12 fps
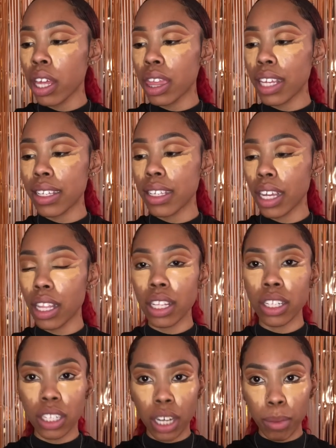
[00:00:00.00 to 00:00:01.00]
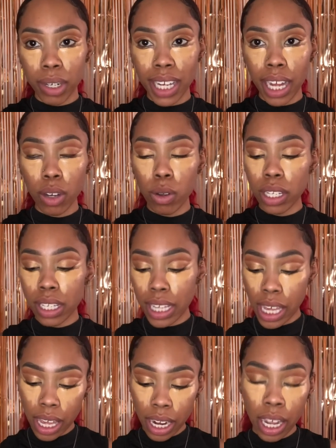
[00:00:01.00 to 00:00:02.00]
This is in number 10, Golden
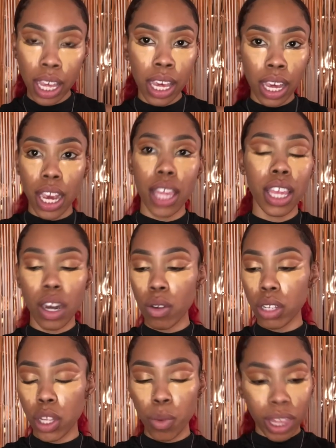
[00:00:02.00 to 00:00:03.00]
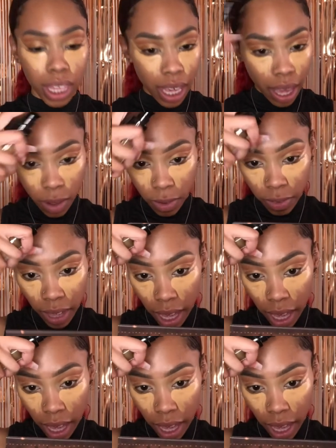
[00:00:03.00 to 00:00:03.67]
Tan, and then also with the e.l.f.